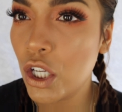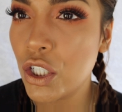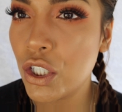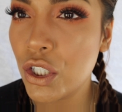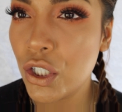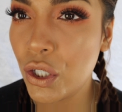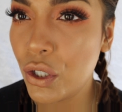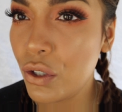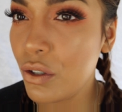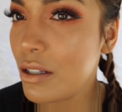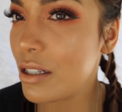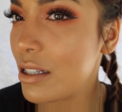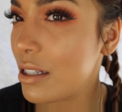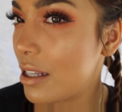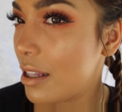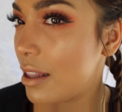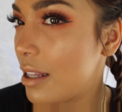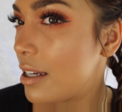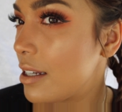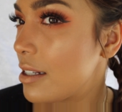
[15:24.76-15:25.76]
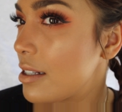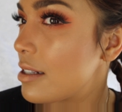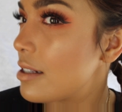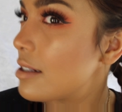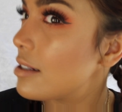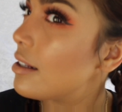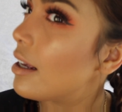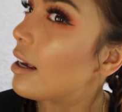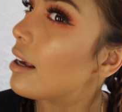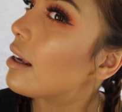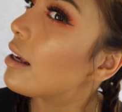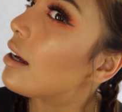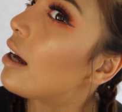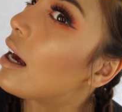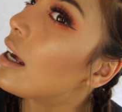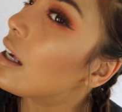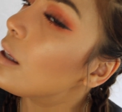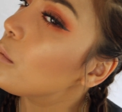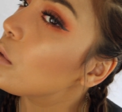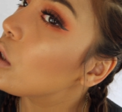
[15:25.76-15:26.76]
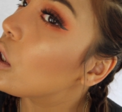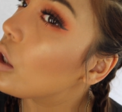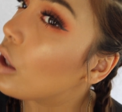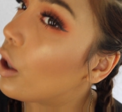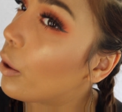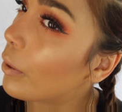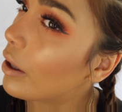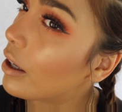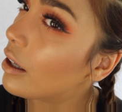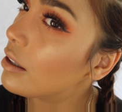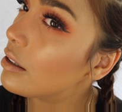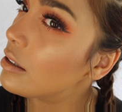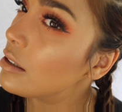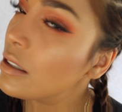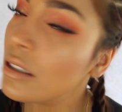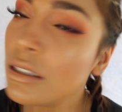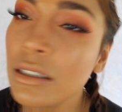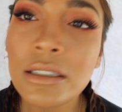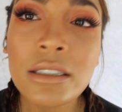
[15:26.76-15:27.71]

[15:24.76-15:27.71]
Do you see this? Like, I am glowing,